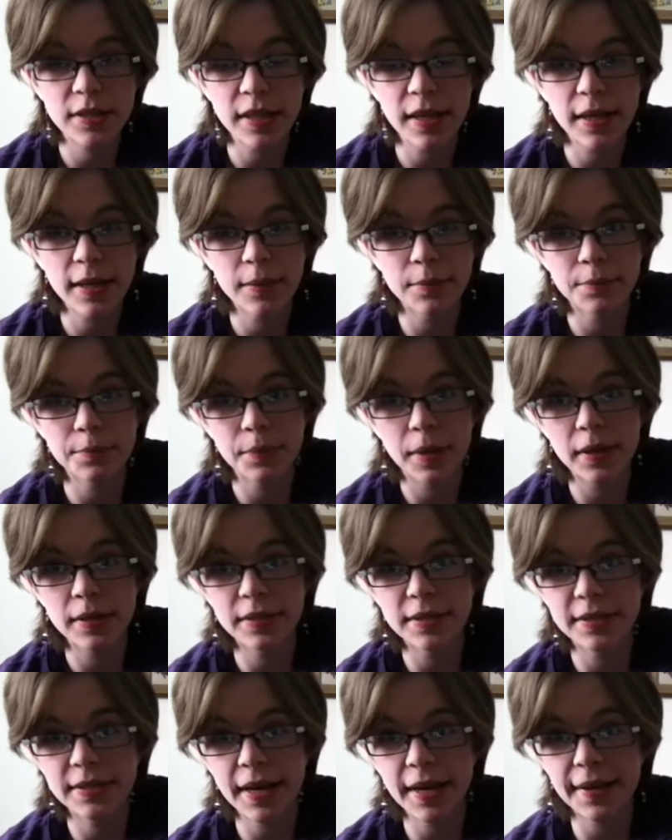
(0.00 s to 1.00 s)
him
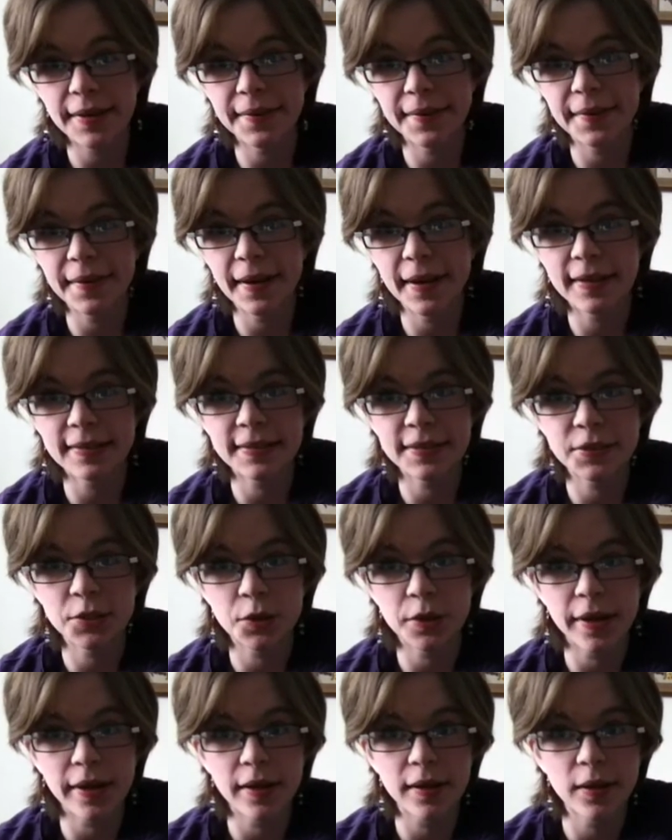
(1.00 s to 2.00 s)
dead as a
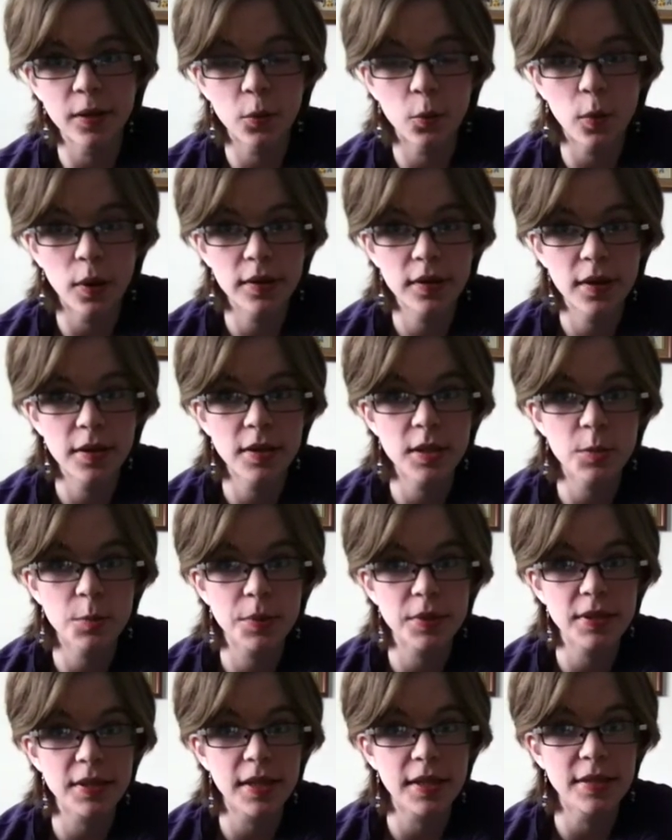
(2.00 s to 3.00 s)
doornail, 100%,
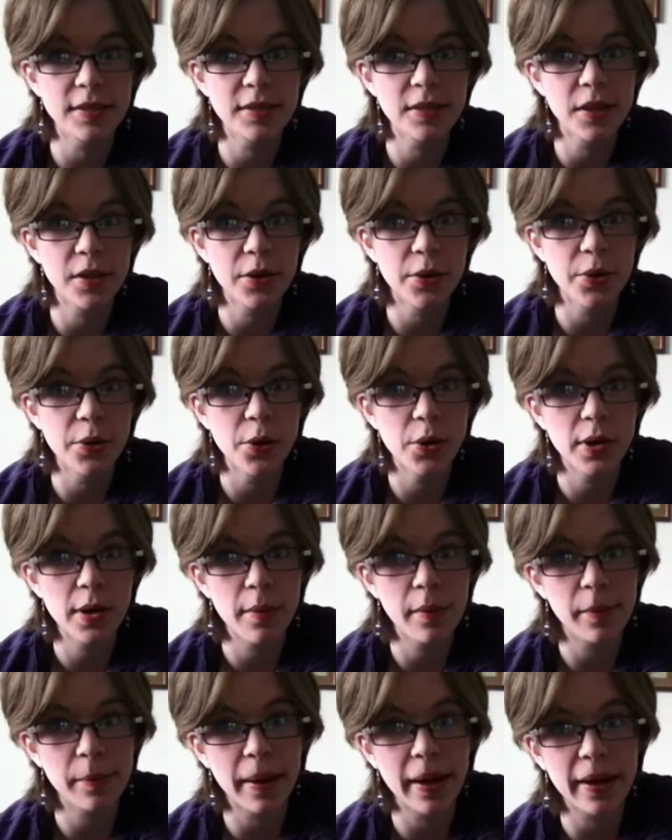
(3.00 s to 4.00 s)
no
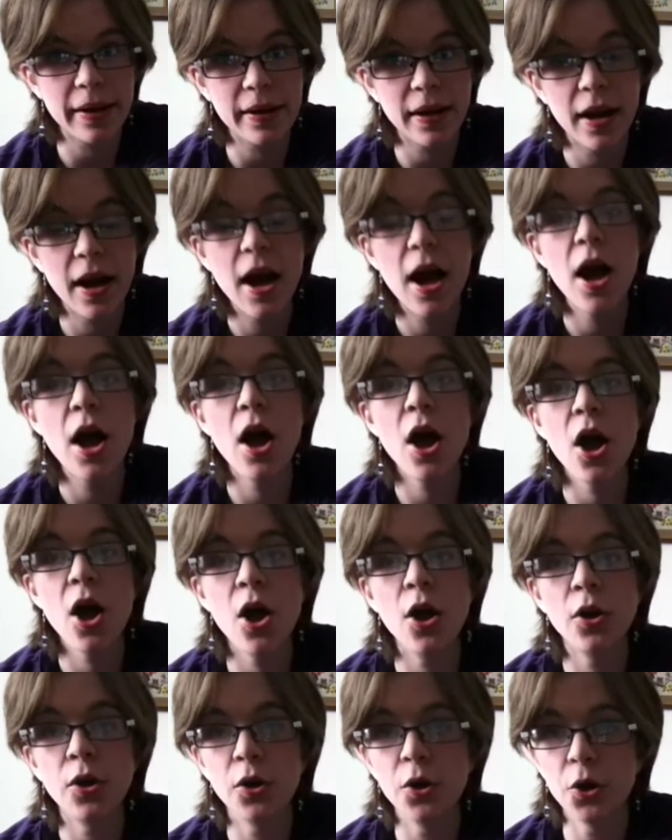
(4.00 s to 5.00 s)
coming back,
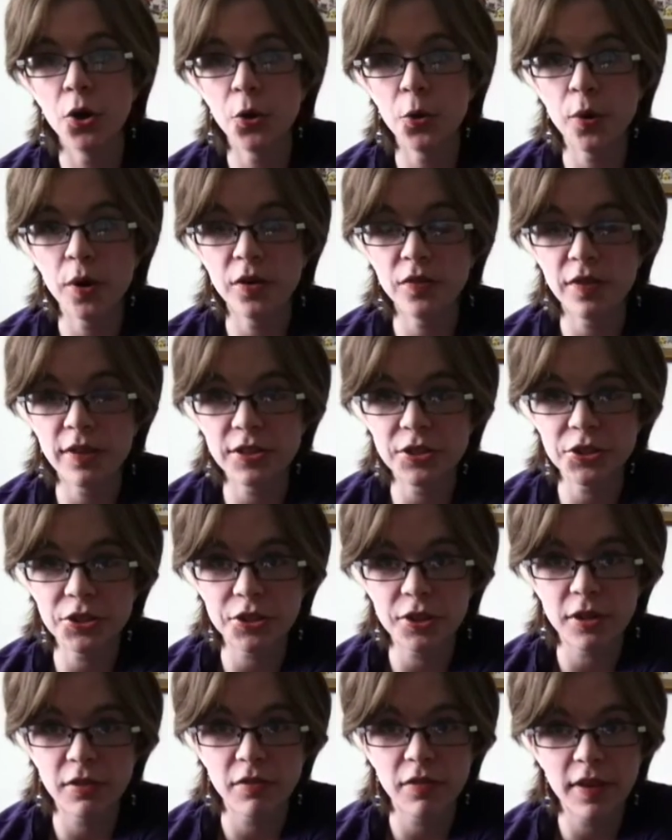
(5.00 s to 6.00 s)
no
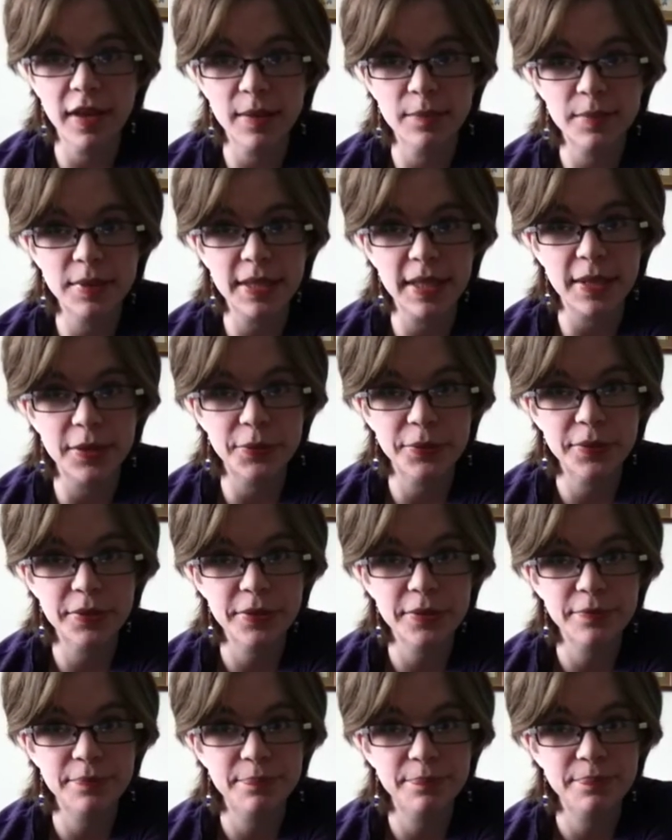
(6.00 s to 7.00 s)
adventure of the empty
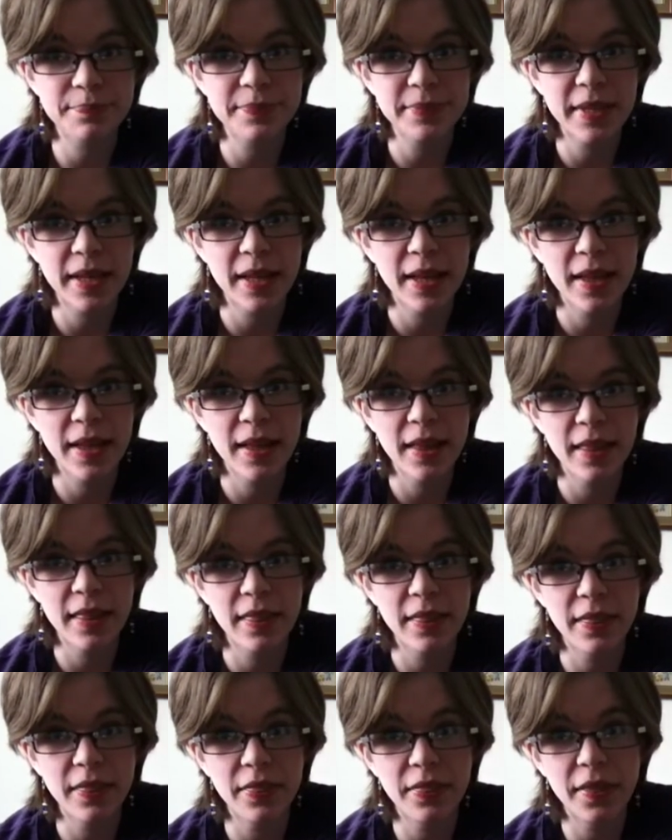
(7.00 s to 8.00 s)
house
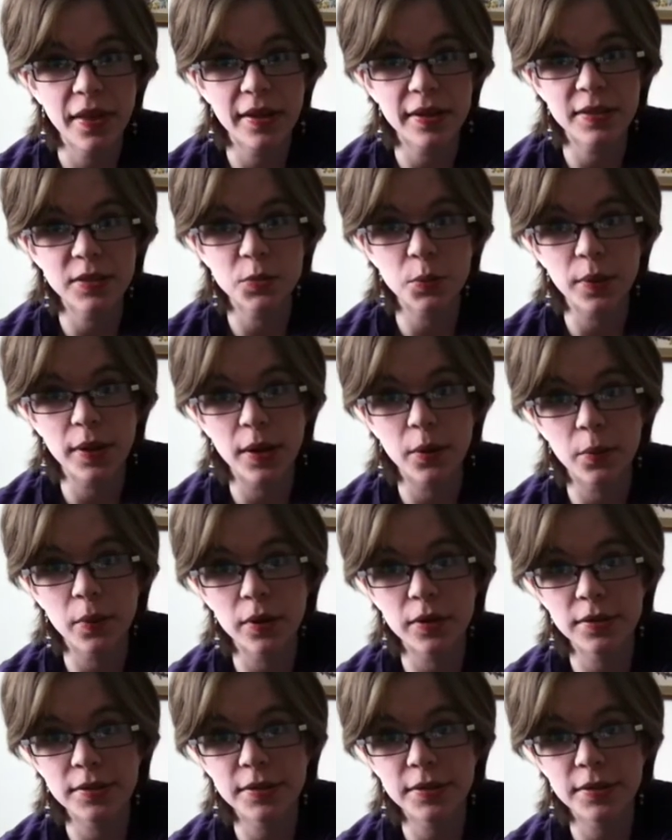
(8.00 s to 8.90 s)
that is what I want.